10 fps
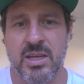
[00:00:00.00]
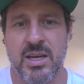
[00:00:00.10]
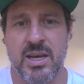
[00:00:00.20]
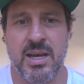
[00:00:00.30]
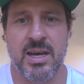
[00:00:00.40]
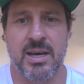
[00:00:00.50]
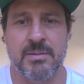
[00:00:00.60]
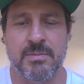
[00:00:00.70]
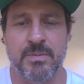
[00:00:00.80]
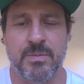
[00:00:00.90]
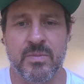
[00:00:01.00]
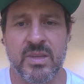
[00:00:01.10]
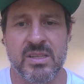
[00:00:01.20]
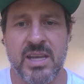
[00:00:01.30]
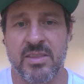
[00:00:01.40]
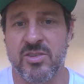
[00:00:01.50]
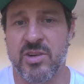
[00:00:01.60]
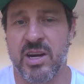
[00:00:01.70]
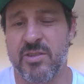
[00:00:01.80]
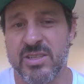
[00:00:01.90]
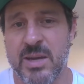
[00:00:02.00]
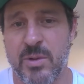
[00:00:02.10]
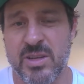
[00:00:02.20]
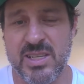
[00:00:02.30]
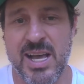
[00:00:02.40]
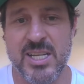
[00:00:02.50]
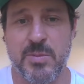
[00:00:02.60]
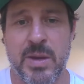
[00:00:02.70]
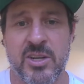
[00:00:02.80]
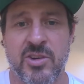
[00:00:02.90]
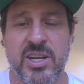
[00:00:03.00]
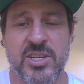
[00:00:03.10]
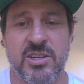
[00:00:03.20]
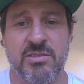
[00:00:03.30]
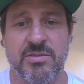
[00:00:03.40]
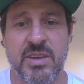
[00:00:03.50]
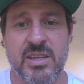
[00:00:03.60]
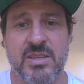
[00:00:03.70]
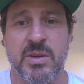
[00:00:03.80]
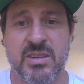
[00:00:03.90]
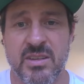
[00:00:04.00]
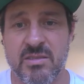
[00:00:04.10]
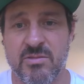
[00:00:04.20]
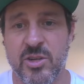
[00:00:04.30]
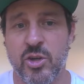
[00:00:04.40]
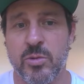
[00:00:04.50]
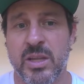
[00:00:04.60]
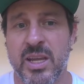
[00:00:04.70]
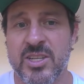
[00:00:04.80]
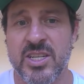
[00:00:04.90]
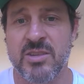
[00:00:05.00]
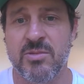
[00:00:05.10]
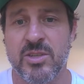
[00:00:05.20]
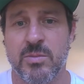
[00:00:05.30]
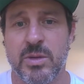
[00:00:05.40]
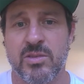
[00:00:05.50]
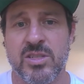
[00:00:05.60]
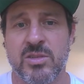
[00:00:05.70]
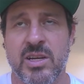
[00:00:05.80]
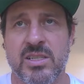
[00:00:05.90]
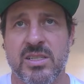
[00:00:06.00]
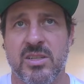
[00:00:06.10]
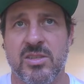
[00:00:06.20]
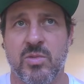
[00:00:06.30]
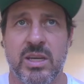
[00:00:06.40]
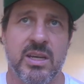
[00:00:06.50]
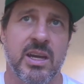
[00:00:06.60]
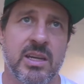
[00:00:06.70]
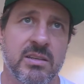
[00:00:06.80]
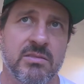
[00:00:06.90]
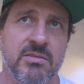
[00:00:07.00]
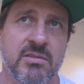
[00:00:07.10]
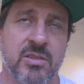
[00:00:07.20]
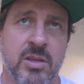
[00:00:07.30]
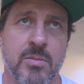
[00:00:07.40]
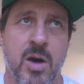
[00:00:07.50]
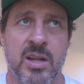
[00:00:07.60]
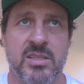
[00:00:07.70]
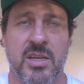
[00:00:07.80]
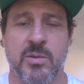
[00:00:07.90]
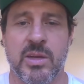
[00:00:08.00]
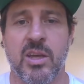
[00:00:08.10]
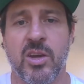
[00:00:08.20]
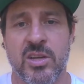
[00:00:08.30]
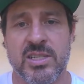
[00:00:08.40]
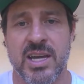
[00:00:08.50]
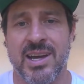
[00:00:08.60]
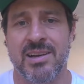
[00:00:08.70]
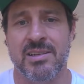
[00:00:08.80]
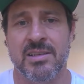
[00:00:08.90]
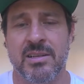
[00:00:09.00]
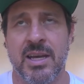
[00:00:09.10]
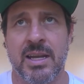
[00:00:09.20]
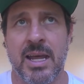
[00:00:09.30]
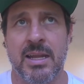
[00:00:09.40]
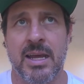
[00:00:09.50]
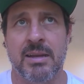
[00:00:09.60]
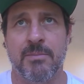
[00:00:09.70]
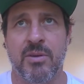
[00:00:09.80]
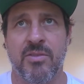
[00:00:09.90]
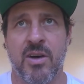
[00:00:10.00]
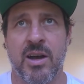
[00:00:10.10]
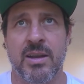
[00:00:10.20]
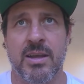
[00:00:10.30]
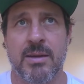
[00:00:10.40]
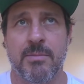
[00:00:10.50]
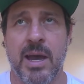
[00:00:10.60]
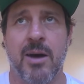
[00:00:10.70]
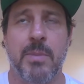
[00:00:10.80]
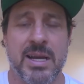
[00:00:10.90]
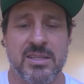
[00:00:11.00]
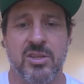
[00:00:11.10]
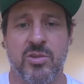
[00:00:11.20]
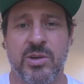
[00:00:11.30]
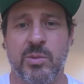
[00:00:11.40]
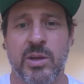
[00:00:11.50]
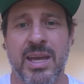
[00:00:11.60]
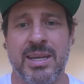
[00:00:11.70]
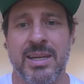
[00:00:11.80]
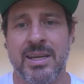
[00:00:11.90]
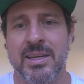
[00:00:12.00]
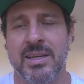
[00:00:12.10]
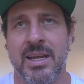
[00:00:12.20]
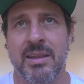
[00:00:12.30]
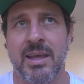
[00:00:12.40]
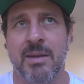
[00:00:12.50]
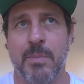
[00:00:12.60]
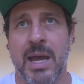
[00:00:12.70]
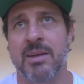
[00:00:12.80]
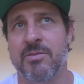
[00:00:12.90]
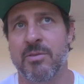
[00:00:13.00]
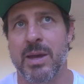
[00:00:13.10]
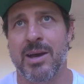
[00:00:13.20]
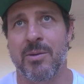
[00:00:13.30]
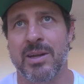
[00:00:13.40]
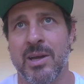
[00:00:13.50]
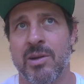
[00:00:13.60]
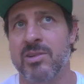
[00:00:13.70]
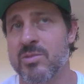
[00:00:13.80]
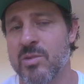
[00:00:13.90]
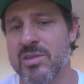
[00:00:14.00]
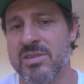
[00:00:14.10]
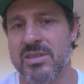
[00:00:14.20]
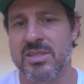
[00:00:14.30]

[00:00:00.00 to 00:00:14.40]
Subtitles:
South Australia, for example, has a large penetration of intermittent renewable energy, which appeals to us because we can, on the mining side, we can curtail and provide power back to the grid when they need it, and then pay for power when no one else wants it.